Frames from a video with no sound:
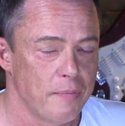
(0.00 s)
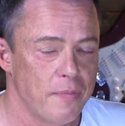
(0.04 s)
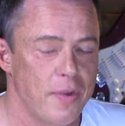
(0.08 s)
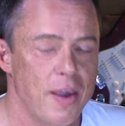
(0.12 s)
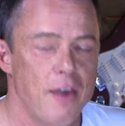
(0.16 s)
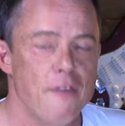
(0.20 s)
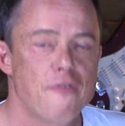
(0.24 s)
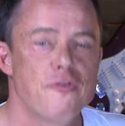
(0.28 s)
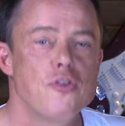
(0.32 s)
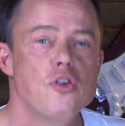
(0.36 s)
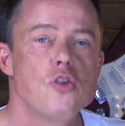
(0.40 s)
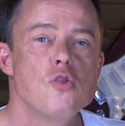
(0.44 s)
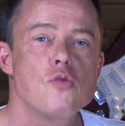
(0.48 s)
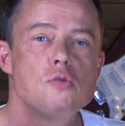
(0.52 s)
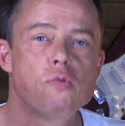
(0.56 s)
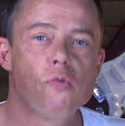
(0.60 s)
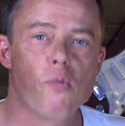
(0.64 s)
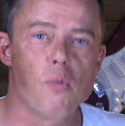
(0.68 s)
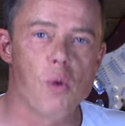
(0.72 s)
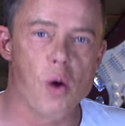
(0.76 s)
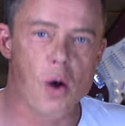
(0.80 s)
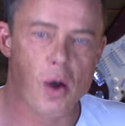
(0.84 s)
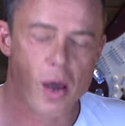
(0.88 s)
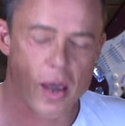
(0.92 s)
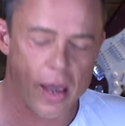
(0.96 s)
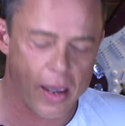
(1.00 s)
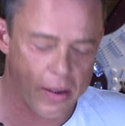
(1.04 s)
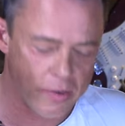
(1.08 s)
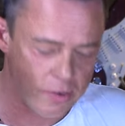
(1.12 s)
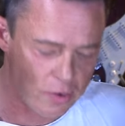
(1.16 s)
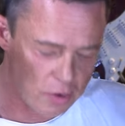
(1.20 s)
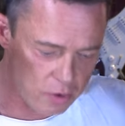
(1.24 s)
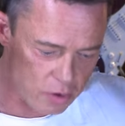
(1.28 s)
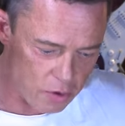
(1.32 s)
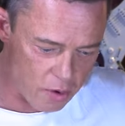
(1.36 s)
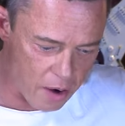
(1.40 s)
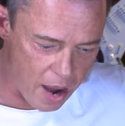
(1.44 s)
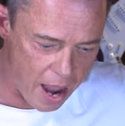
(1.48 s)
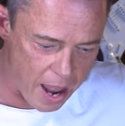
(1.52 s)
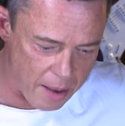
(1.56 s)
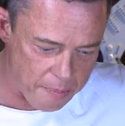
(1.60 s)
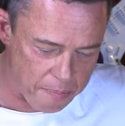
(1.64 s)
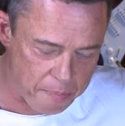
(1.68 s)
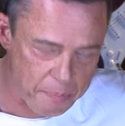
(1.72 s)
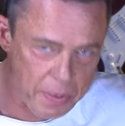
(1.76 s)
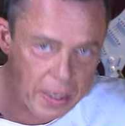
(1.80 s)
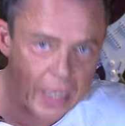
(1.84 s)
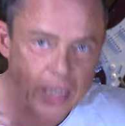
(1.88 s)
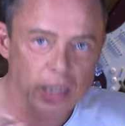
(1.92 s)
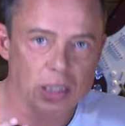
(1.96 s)
if you were, you know, had
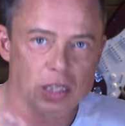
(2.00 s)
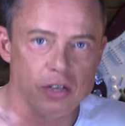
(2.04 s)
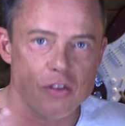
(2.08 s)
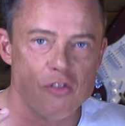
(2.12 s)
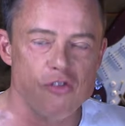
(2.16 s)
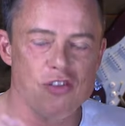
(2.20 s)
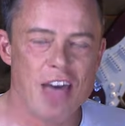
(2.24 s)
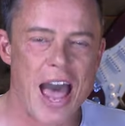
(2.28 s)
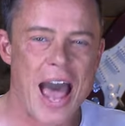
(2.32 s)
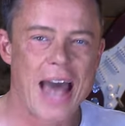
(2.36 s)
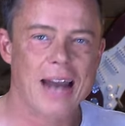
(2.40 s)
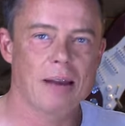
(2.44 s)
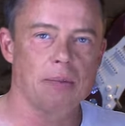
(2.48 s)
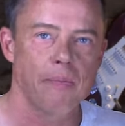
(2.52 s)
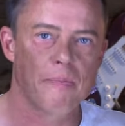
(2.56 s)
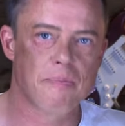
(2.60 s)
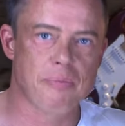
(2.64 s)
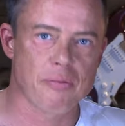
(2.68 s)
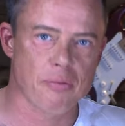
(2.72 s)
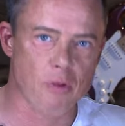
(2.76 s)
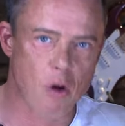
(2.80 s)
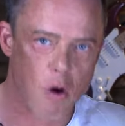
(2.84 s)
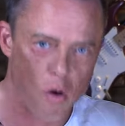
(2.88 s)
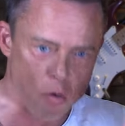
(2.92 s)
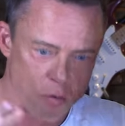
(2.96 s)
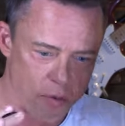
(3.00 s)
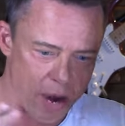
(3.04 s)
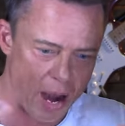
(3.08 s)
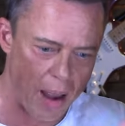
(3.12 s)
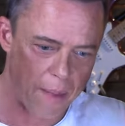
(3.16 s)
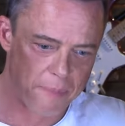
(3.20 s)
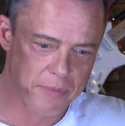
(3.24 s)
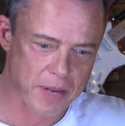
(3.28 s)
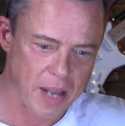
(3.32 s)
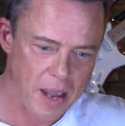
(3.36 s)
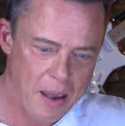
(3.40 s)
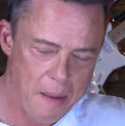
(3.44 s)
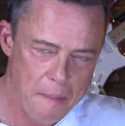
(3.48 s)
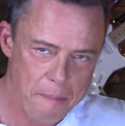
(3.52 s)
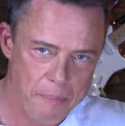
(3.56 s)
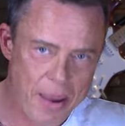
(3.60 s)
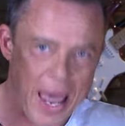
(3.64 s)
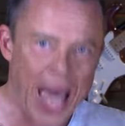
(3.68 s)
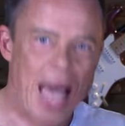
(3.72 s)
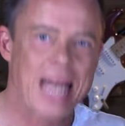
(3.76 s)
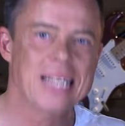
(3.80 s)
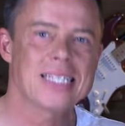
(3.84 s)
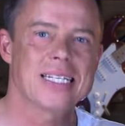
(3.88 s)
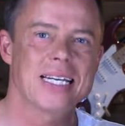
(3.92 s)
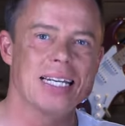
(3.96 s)
built that programmed
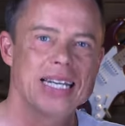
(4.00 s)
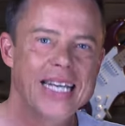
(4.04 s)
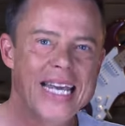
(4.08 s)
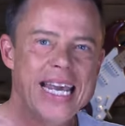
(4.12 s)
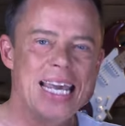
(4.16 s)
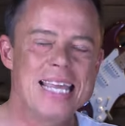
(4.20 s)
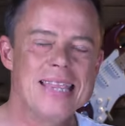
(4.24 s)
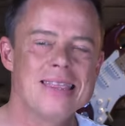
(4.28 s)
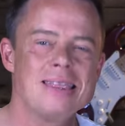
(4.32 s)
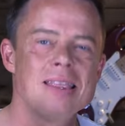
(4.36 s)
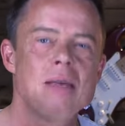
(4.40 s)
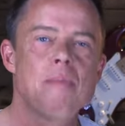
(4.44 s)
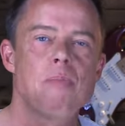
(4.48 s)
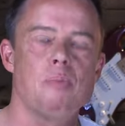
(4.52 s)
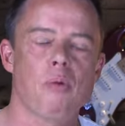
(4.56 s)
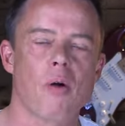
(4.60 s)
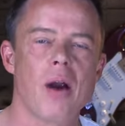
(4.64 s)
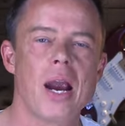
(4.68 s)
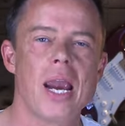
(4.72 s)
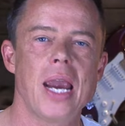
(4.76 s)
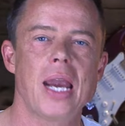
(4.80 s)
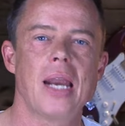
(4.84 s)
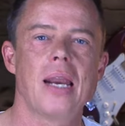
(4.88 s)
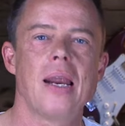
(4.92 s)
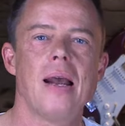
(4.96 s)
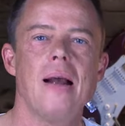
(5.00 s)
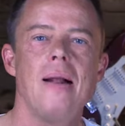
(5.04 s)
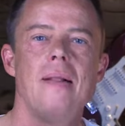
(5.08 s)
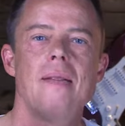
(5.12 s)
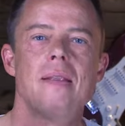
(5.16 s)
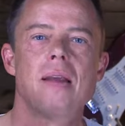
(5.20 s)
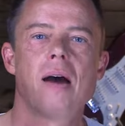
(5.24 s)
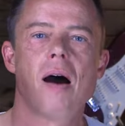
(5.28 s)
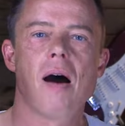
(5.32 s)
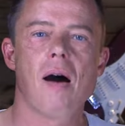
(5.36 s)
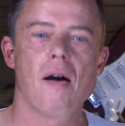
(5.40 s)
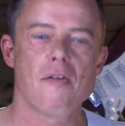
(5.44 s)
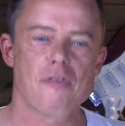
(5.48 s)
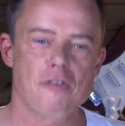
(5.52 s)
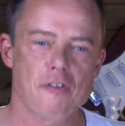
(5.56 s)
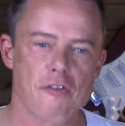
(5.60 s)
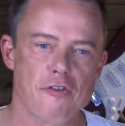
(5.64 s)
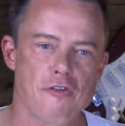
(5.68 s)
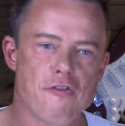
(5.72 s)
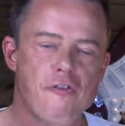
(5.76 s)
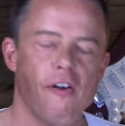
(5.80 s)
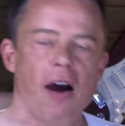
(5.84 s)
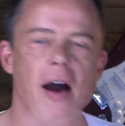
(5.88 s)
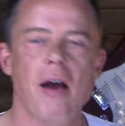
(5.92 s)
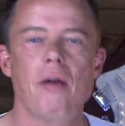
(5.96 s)
pattern in the brain of
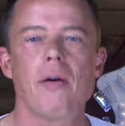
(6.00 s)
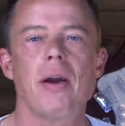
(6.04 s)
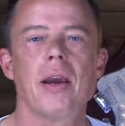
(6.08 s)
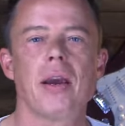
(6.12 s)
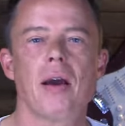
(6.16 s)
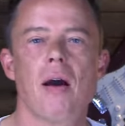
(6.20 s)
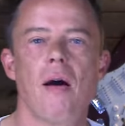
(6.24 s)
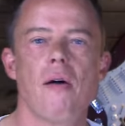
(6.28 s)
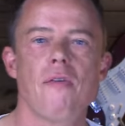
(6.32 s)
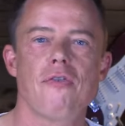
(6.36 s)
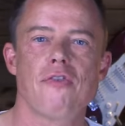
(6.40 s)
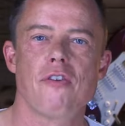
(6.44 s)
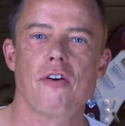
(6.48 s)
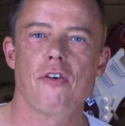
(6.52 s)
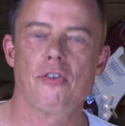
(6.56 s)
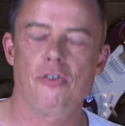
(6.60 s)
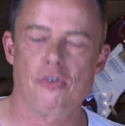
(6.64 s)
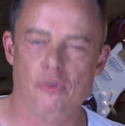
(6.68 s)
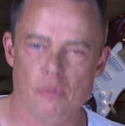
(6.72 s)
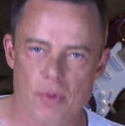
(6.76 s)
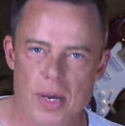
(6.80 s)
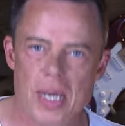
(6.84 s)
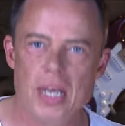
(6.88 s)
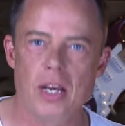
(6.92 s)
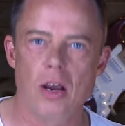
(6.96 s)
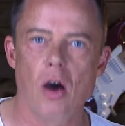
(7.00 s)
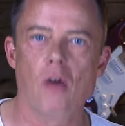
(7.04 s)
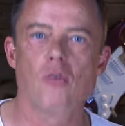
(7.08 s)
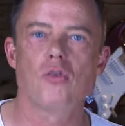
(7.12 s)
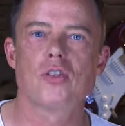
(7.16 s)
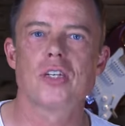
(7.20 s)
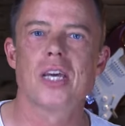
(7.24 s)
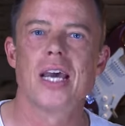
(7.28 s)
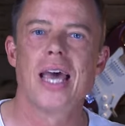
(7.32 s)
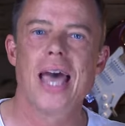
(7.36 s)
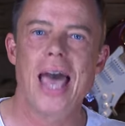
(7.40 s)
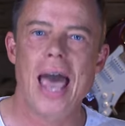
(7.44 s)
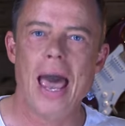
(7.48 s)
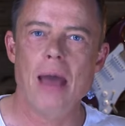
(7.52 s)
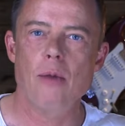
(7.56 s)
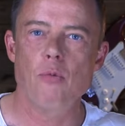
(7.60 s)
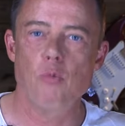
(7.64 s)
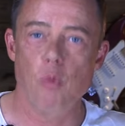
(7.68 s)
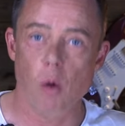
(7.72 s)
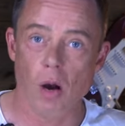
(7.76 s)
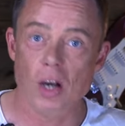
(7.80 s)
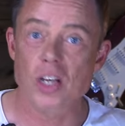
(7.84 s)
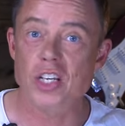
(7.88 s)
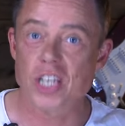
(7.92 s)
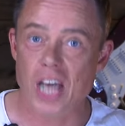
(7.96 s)
firing off three notes at
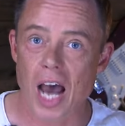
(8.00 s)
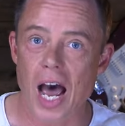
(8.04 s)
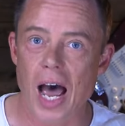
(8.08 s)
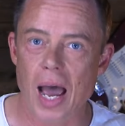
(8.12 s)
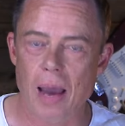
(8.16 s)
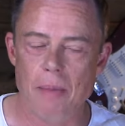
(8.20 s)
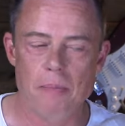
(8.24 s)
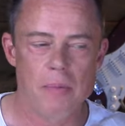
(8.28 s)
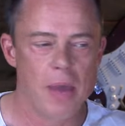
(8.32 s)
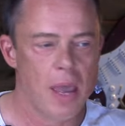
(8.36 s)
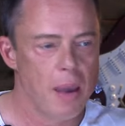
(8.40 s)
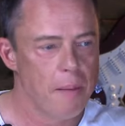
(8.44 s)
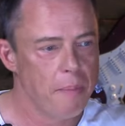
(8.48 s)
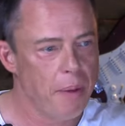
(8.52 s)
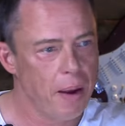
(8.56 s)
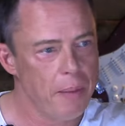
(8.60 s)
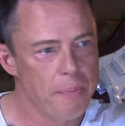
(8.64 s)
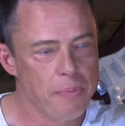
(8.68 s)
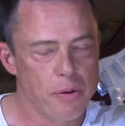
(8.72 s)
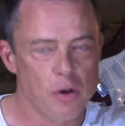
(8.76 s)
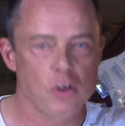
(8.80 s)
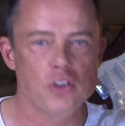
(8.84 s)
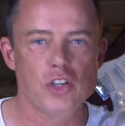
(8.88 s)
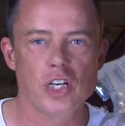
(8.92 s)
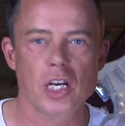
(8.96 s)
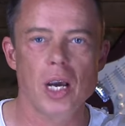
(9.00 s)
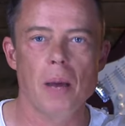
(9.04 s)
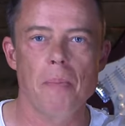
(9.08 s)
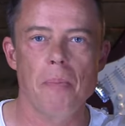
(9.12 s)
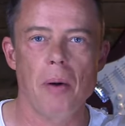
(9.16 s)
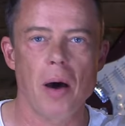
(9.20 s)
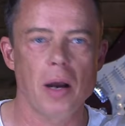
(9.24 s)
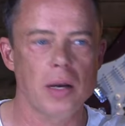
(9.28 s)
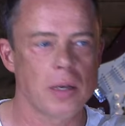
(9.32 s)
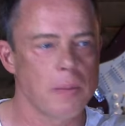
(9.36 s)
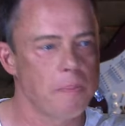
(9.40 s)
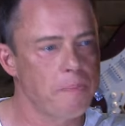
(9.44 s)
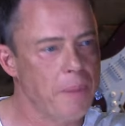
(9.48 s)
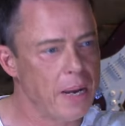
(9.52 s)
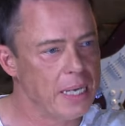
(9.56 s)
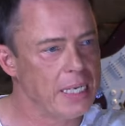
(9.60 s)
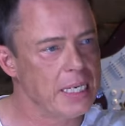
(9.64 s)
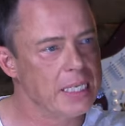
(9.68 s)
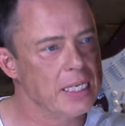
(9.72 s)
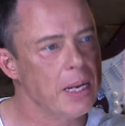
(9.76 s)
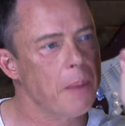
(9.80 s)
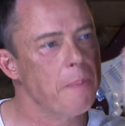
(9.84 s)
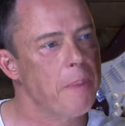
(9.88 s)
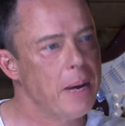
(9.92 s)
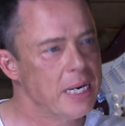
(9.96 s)
one time by pushing a button.
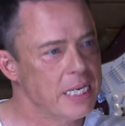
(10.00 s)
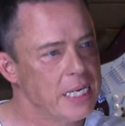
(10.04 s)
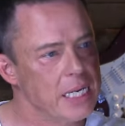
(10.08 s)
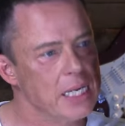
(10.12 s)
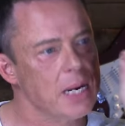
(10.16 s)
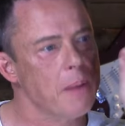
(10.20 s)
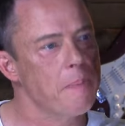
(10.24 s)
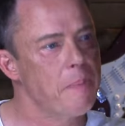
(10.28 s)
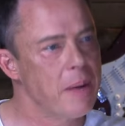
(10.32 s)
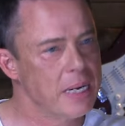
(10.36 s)
Ba-da-da, ba-da-da,